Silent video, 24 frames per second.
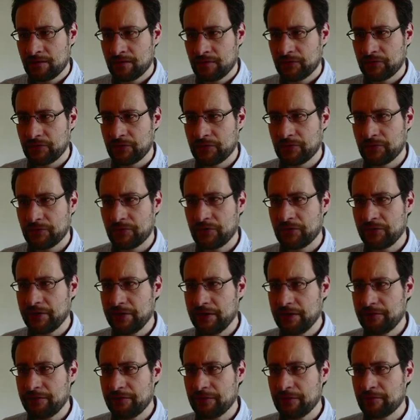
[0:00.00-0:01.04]
So this
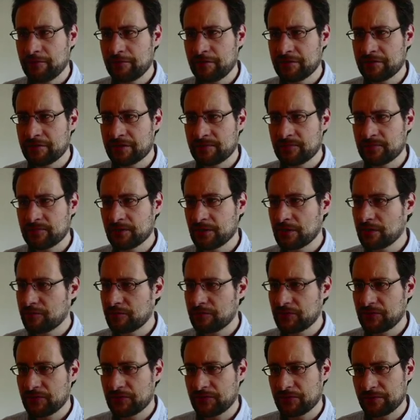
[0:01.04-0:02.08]
Eevee runtime
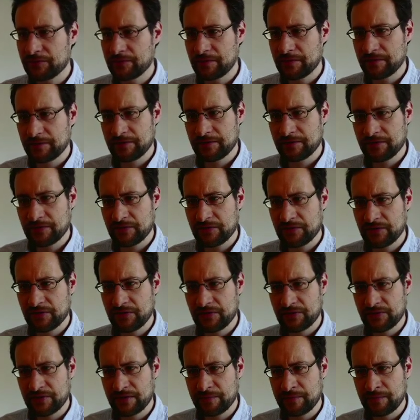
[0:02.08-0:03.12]
service, this is
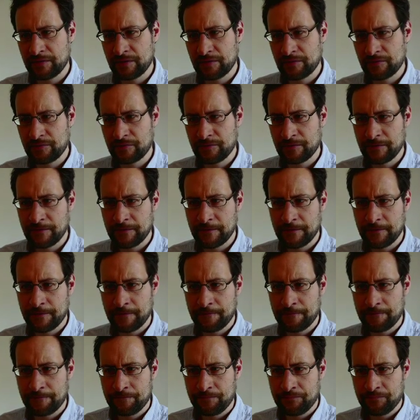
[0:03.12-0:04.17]
somehow,
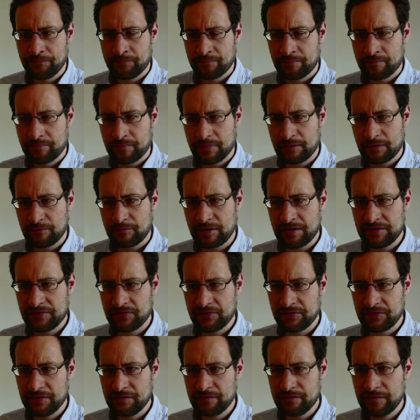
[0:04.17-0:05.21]
but why is
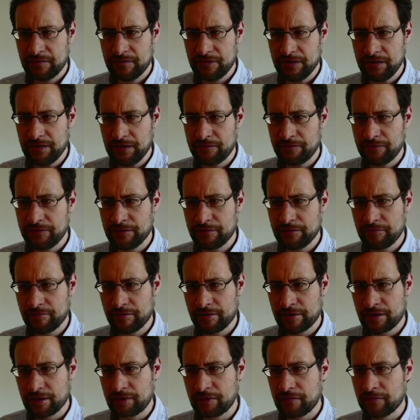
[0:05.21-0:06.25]
this even Eevee
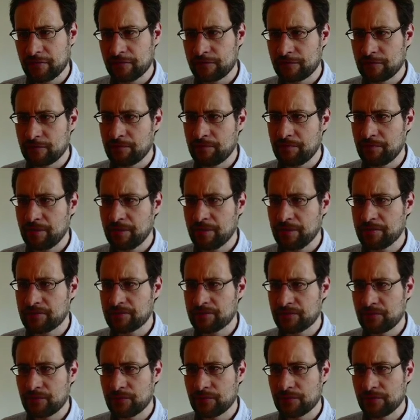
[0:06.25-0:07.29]
recover from page
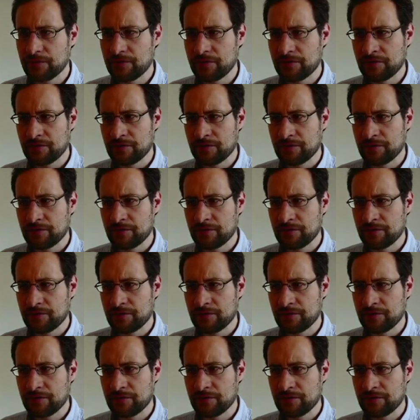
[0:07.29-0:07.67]
fault?